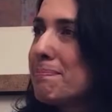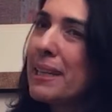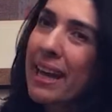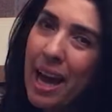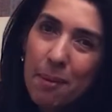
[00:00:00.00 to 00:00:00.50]

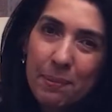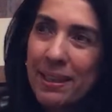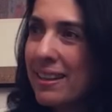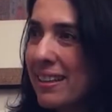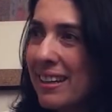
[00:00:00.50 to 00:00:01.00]
Be
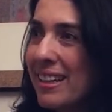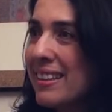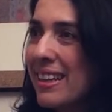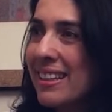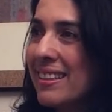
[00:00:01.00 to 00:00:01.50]
happy. I
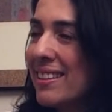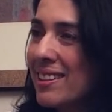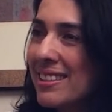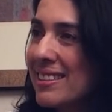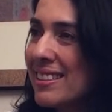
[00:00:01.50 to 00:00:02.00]
think
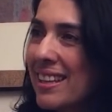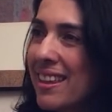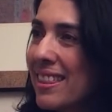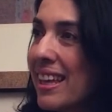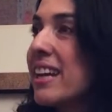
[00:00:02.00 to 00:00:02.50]
there's
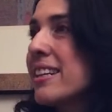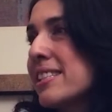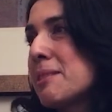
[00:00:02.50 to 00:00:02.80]
nothing, and